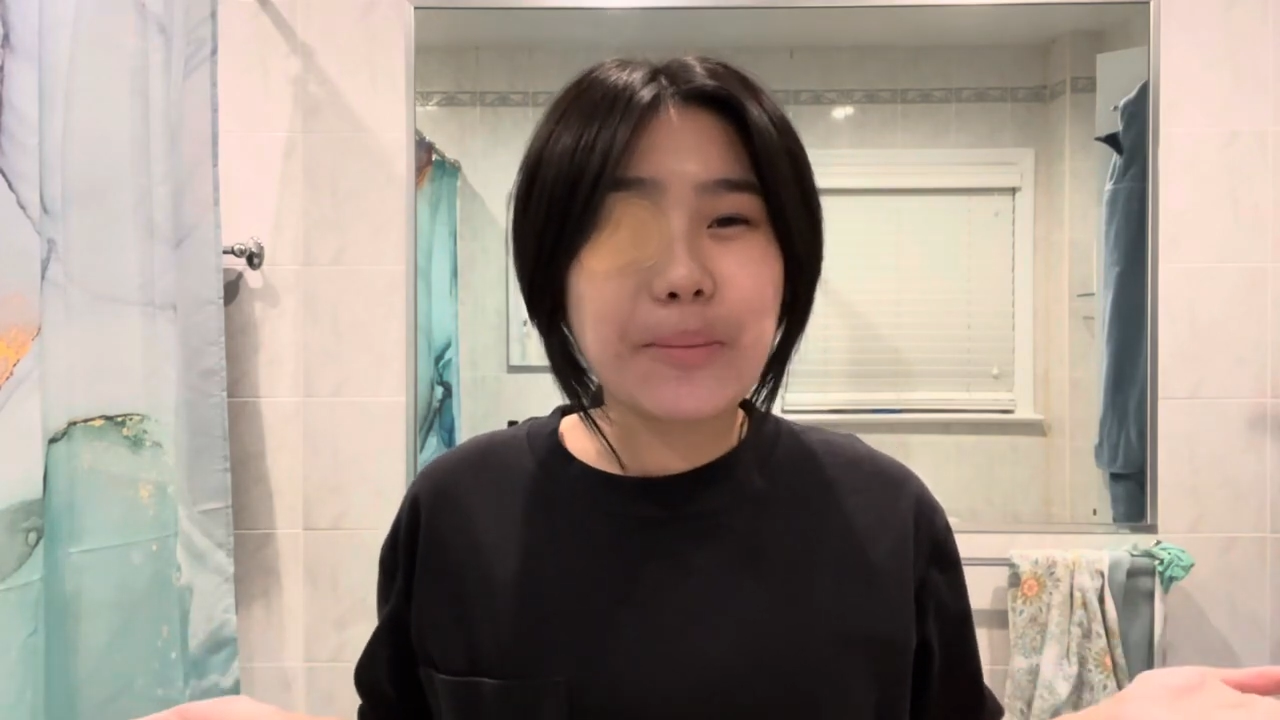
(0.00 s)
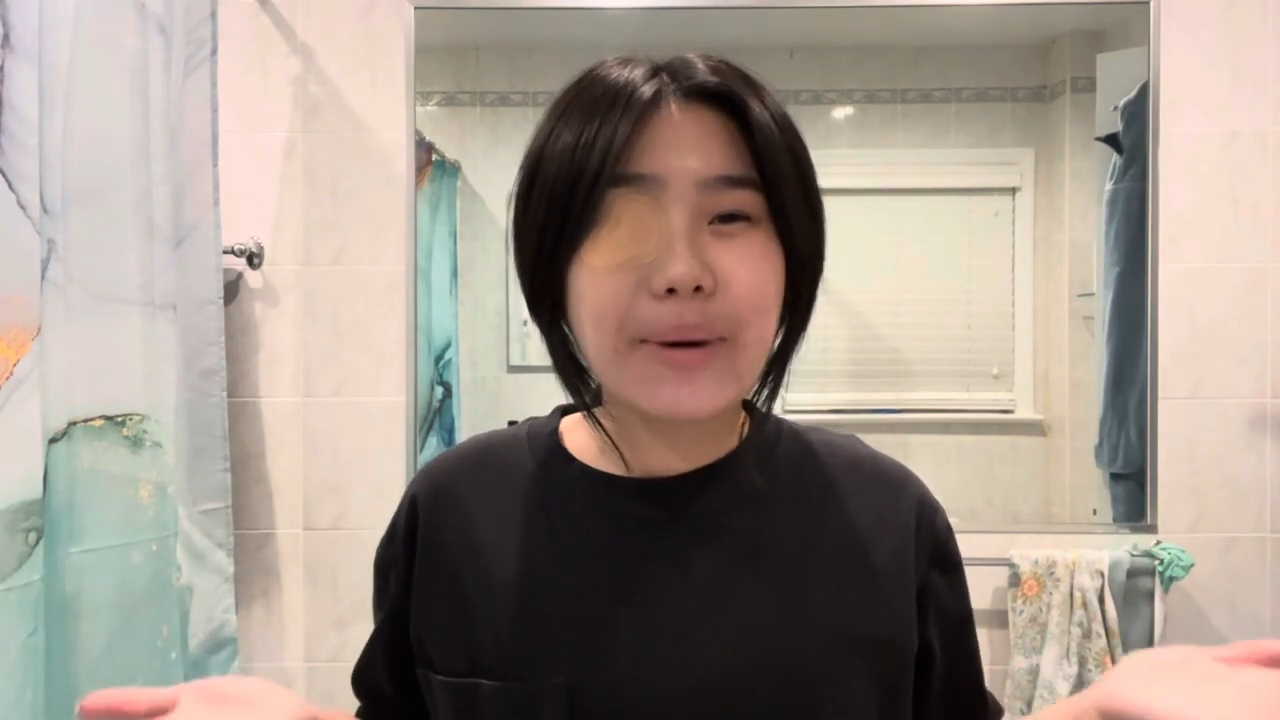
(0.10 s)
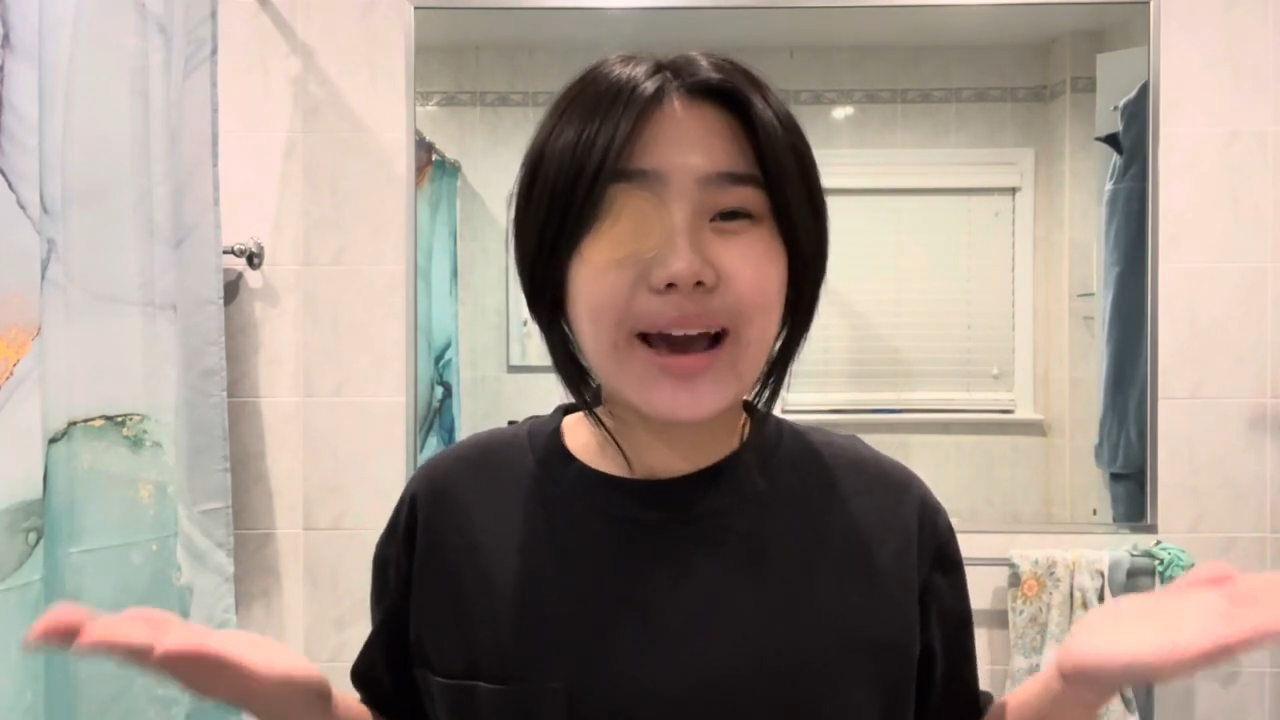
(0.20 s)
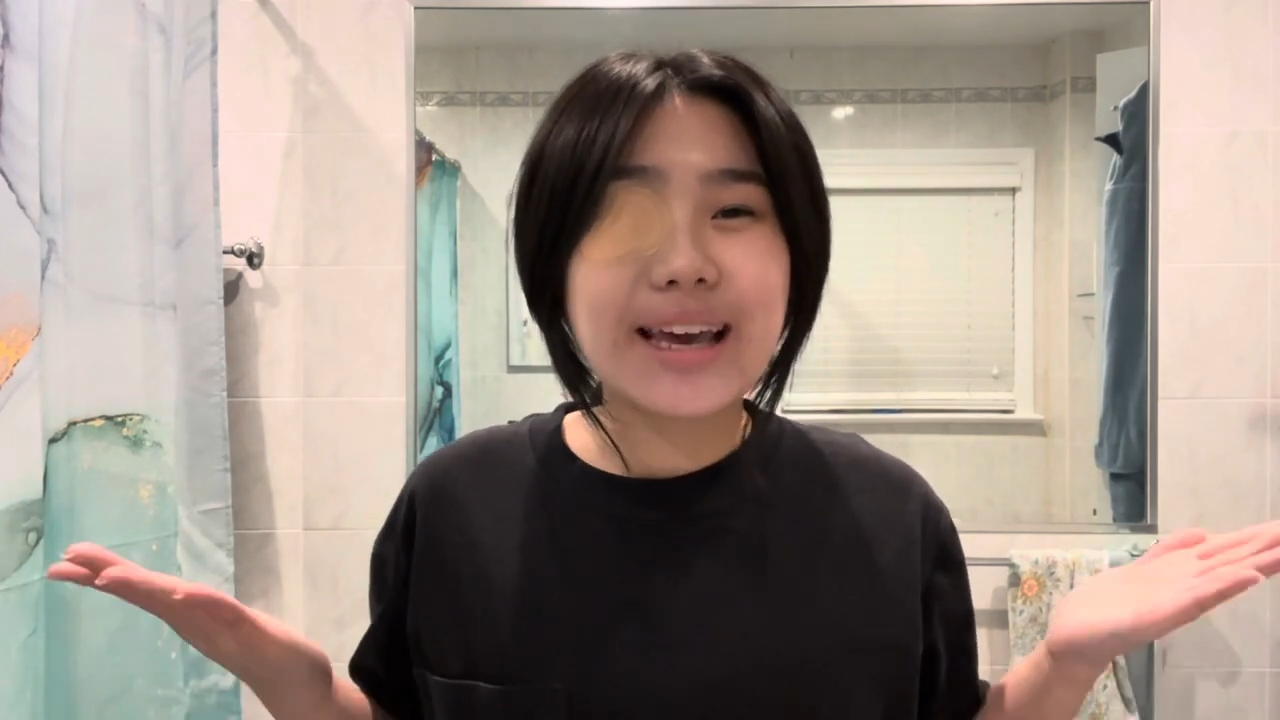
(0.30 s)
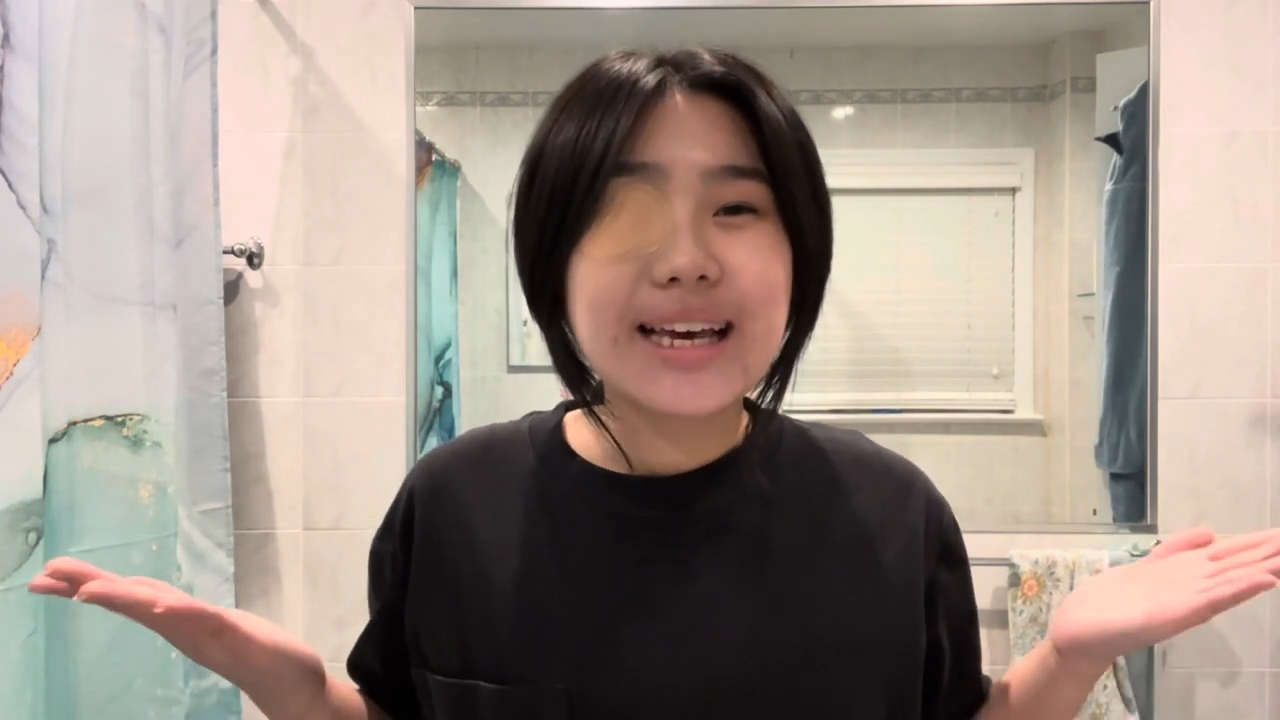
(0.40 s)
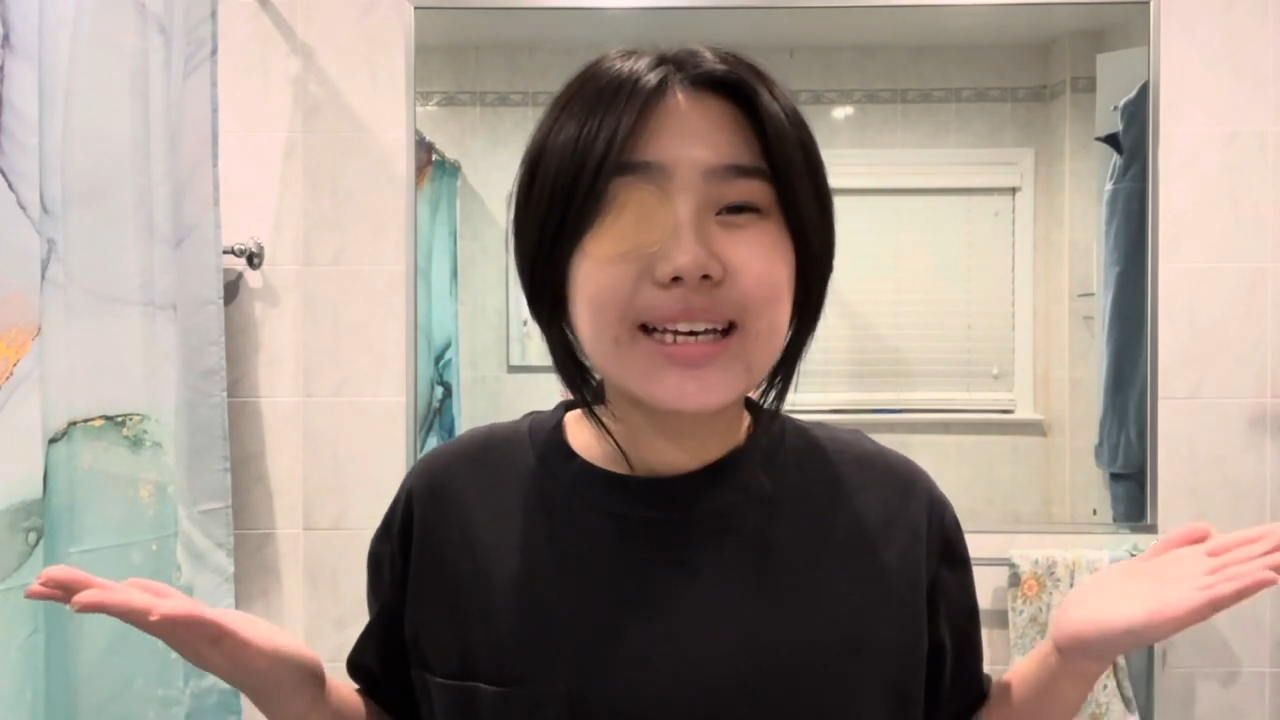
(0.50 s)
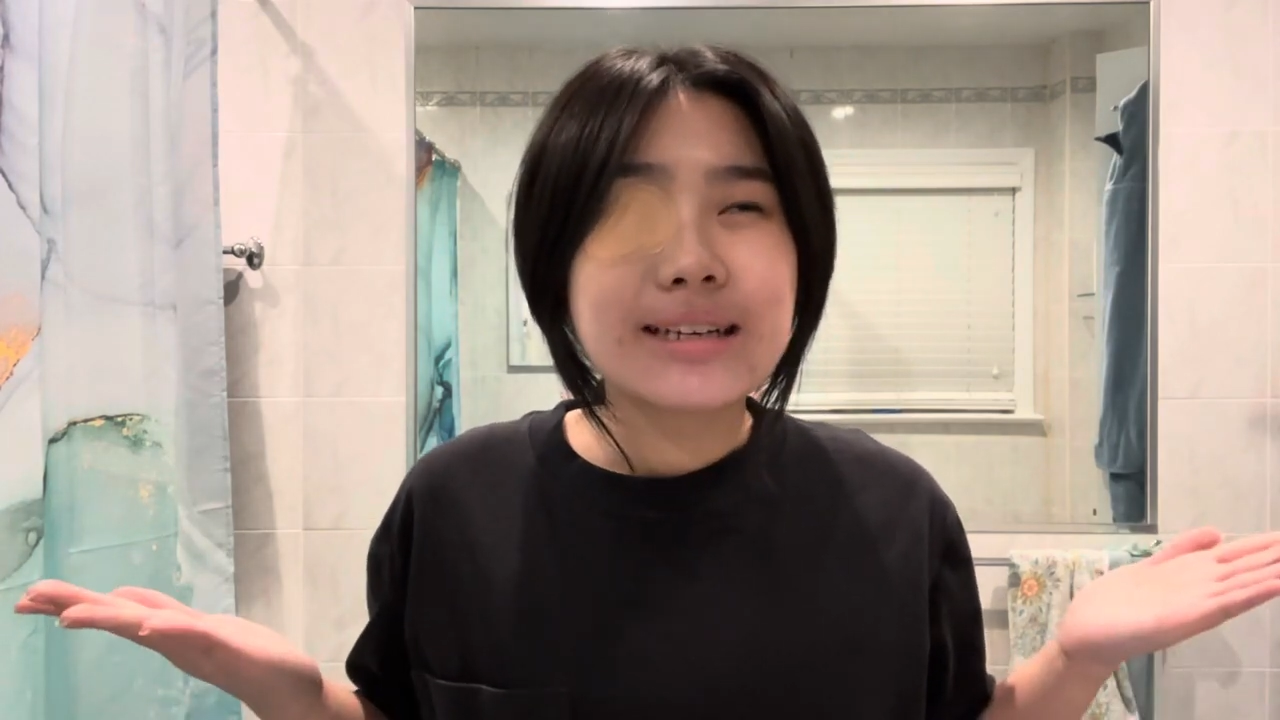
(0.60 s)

my